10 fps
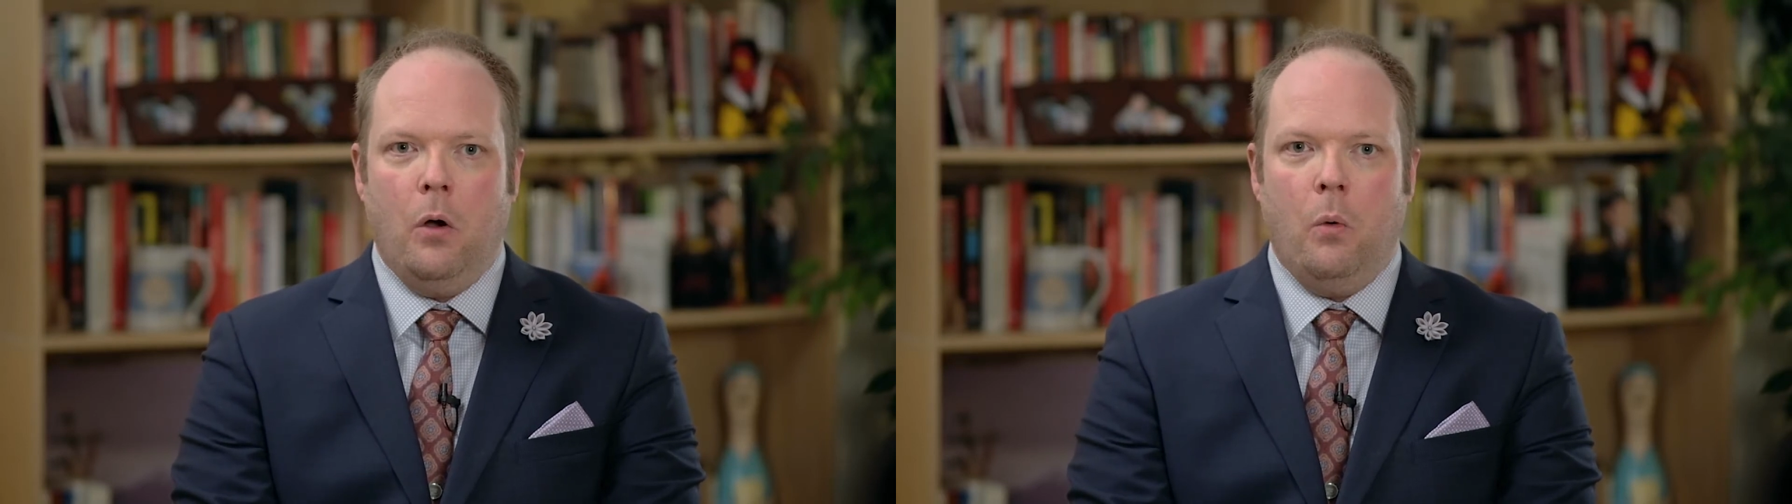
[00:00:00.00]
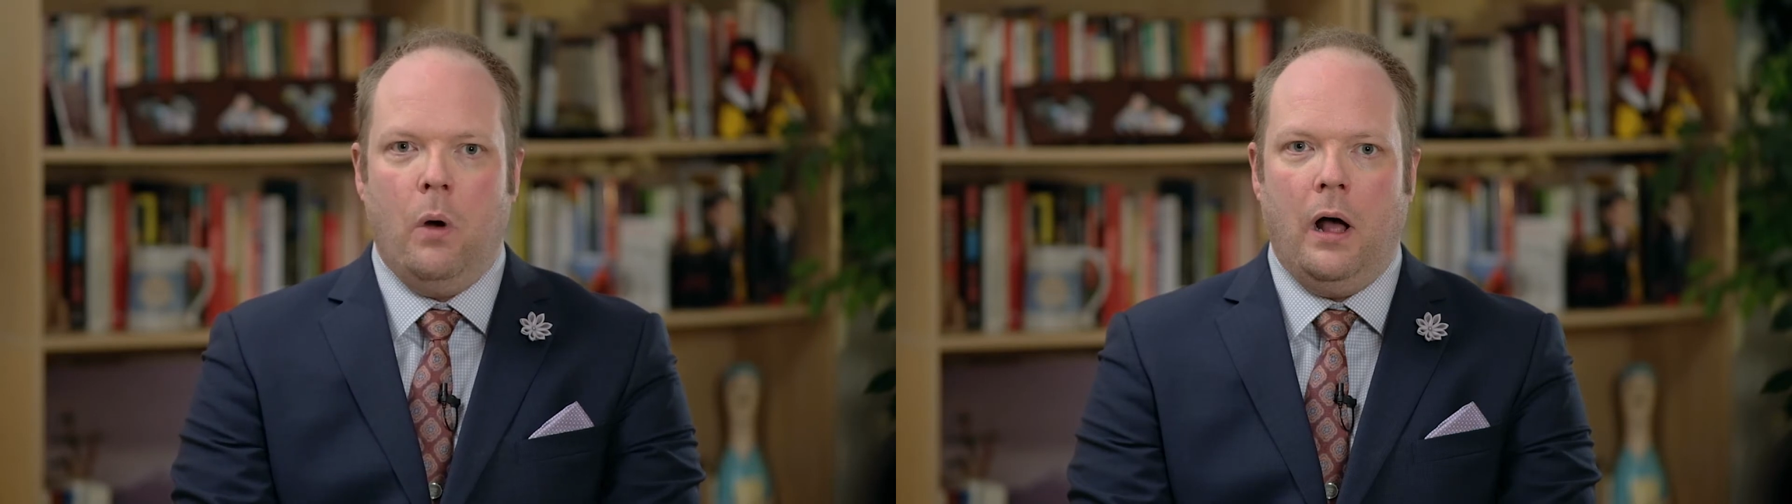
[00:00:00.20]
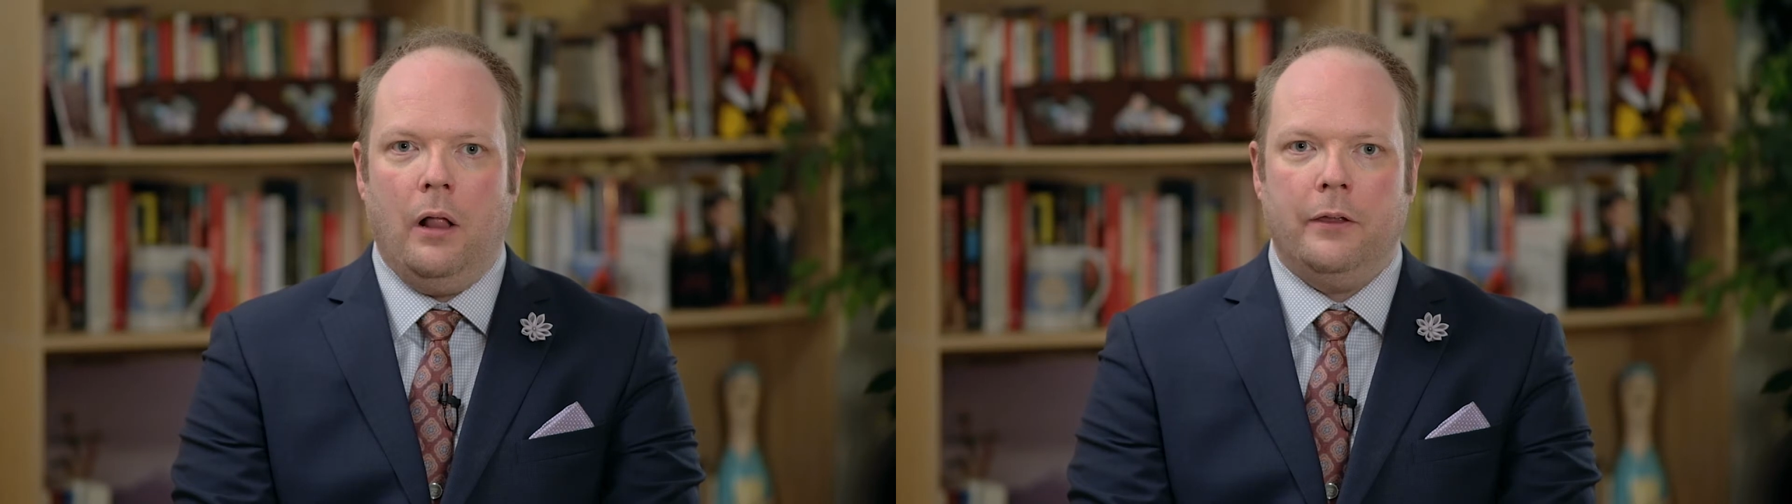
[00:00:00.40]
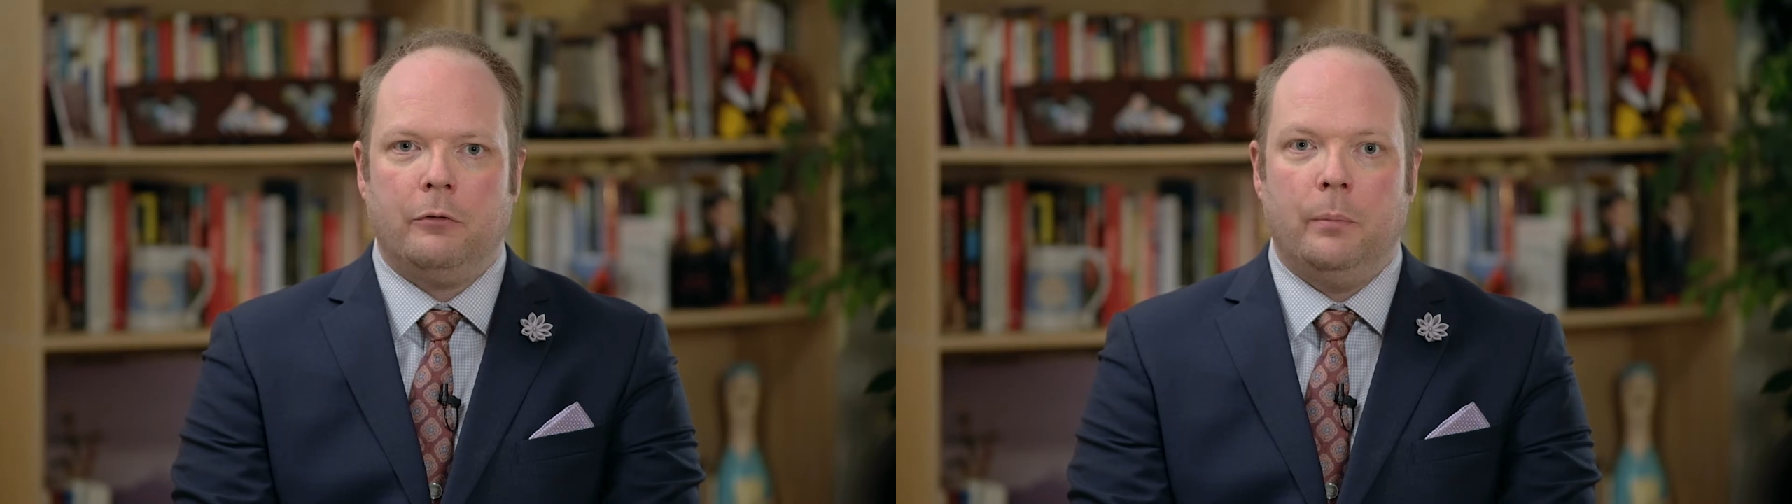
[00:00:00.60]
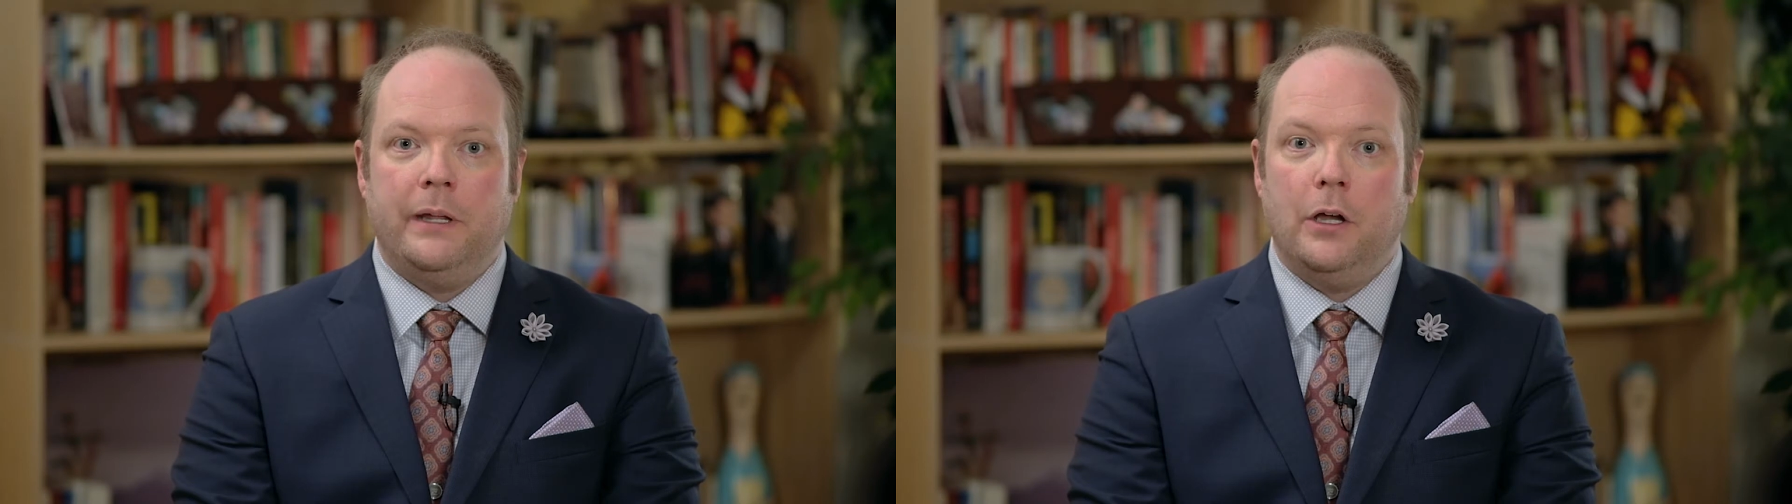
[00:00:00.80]
While there
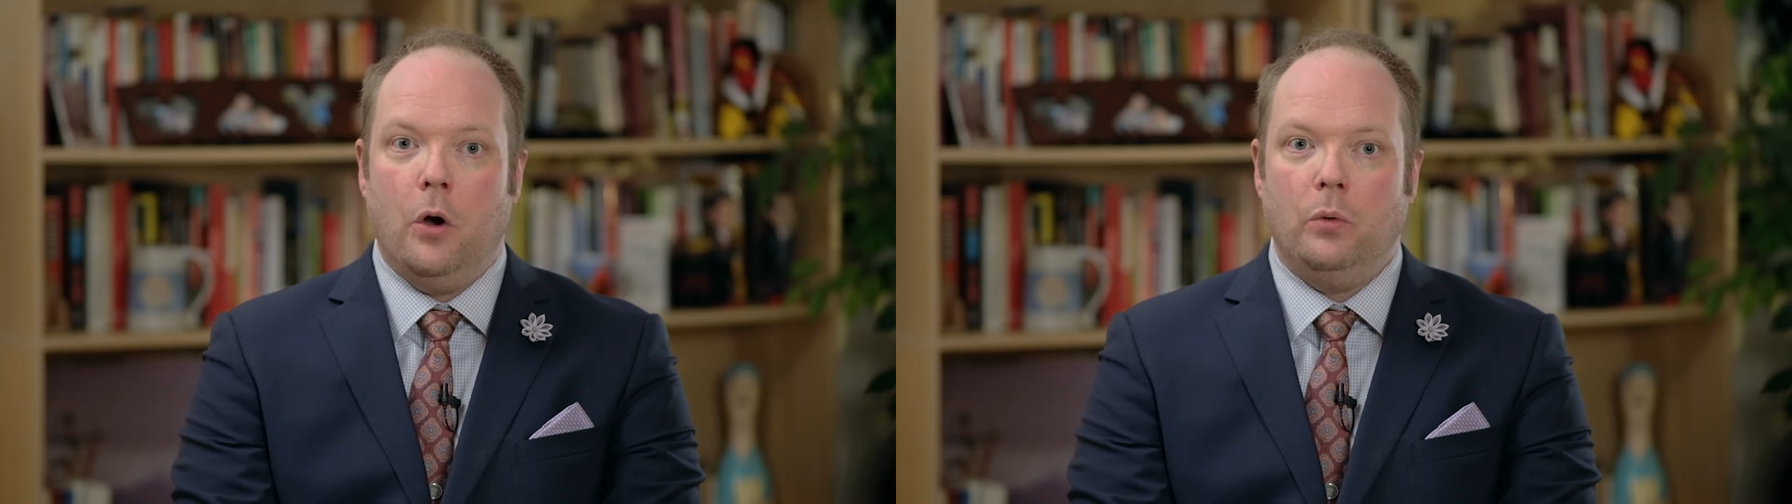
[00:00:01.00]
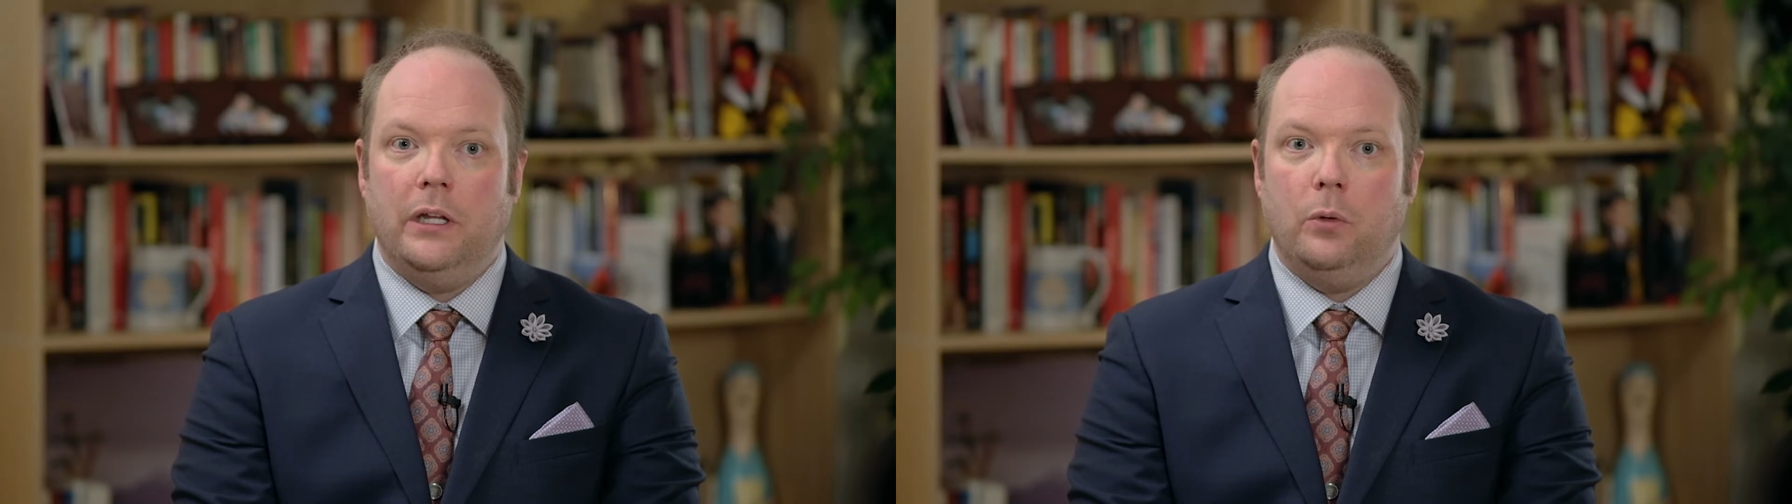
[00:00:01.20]
will be only